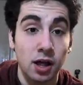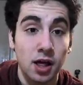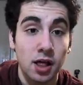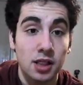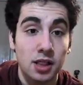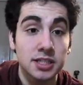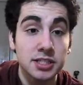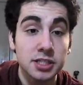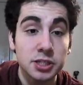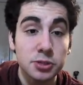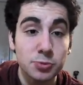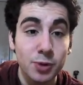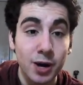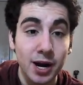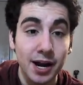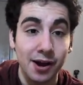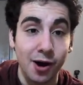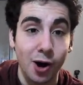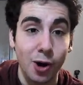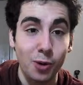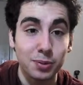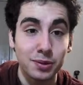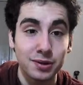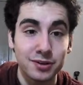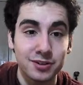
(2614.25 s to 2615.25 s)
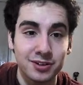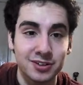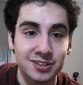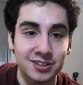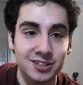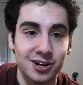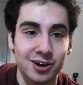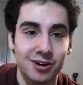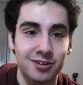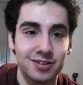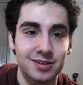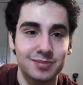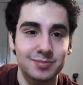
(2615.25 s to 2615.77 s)
This is where I hope you don't
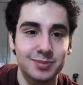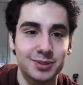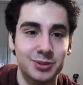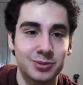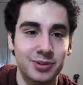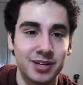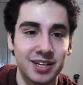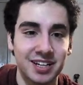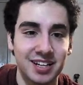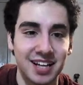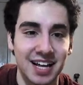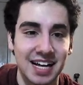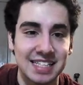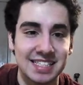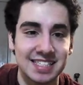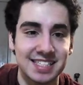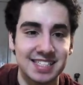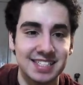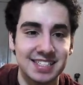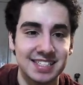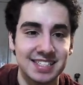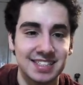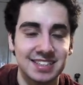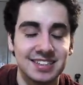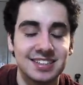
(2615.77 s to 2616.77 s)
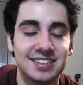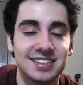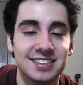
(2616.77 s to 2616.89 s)
go in between classes.